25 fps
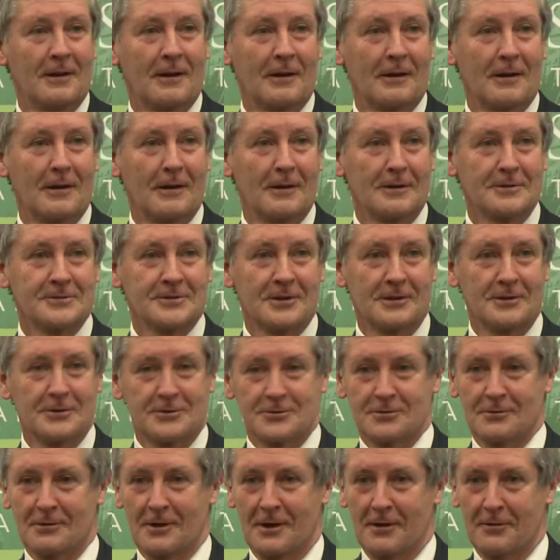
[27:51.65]
So you
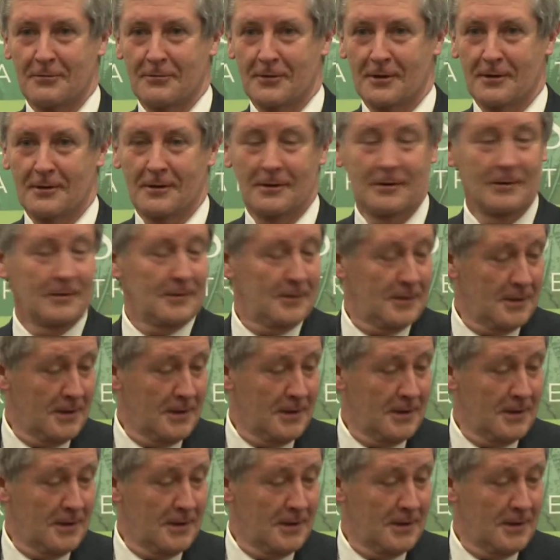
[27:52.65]
should have a